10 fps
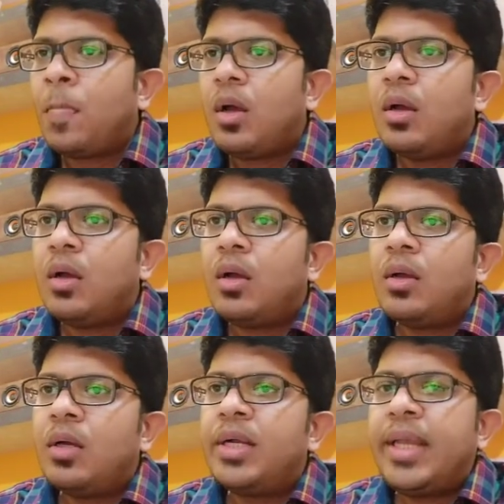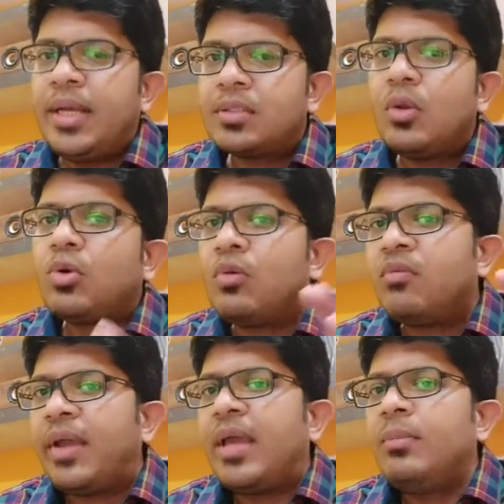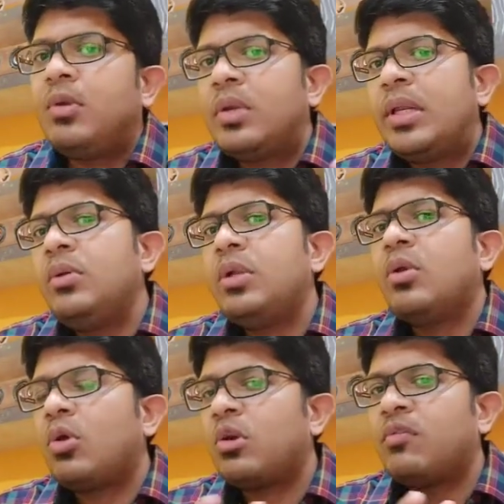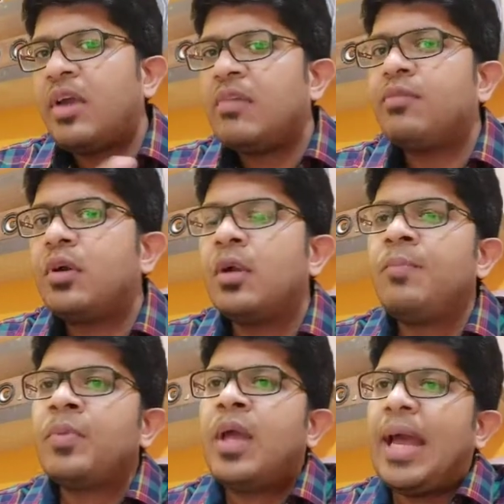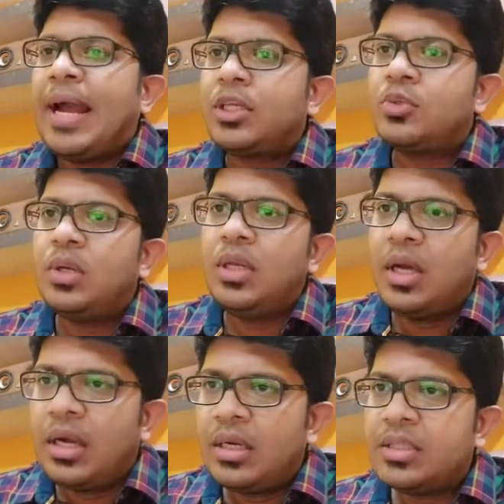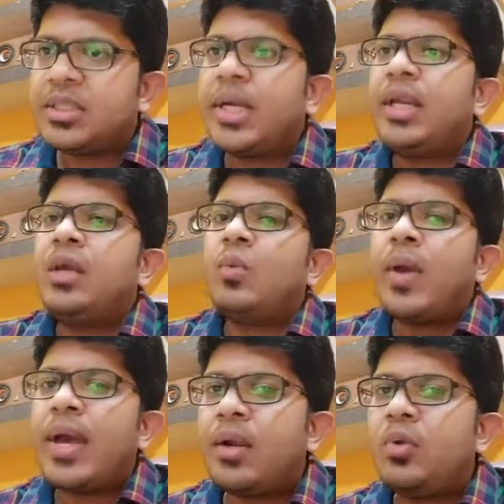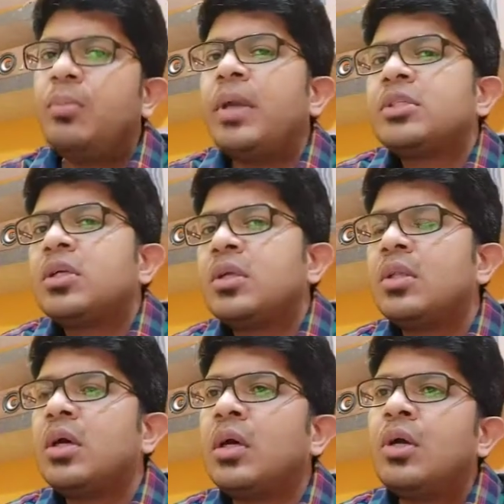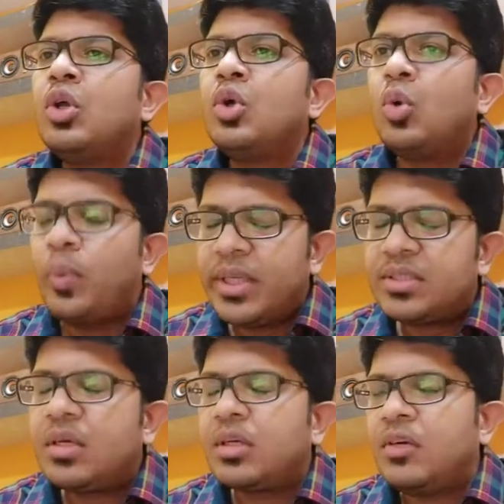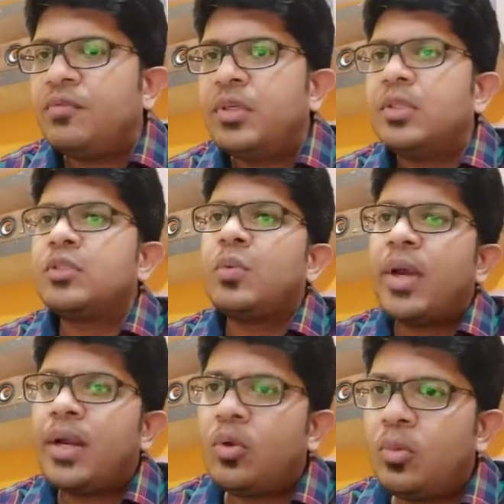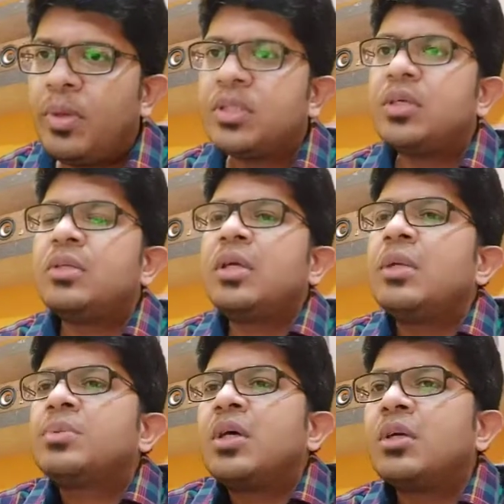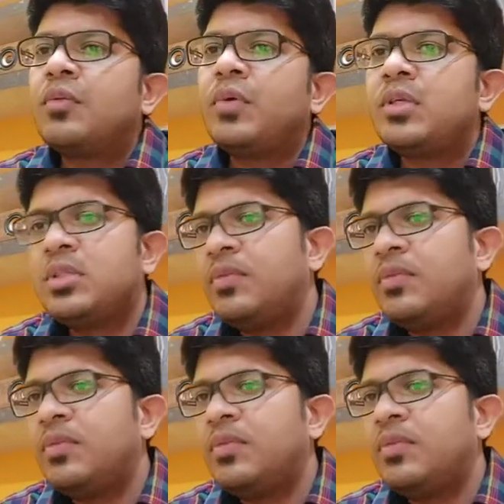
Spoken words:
It takes a lot of time, you need a lot of effort. Actually understanding where to measure the waist circumference, where to measure the hip circumference.